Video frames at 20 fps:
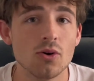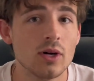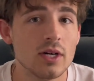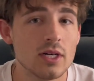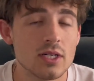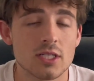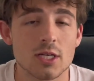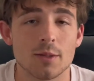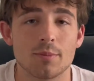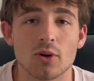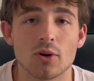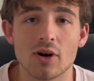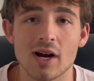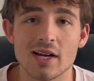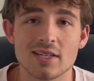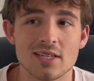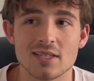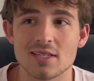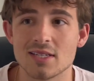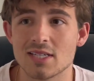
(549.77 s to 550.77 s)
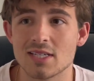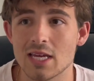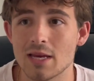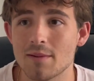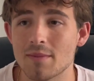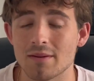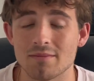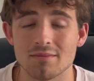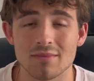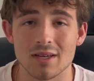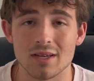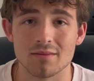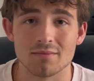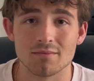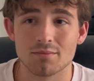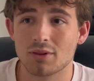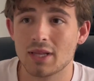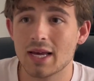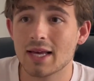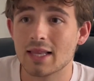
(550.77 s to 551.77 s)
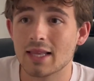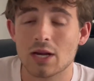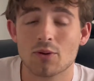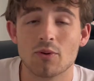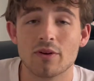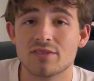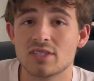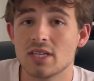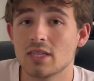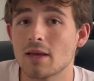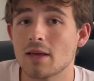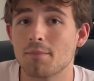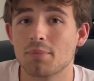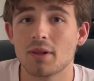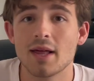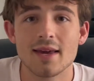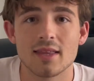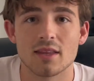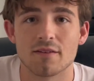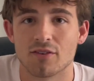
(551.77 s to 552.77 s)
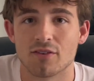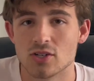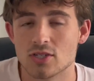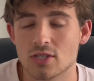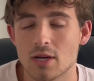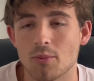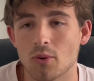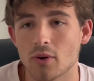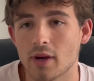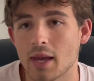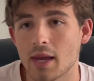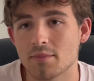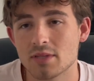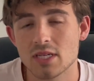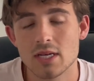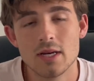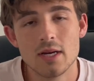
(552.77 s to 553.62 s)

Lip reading: to progress as a team and play like we've seen them play in the first couple games.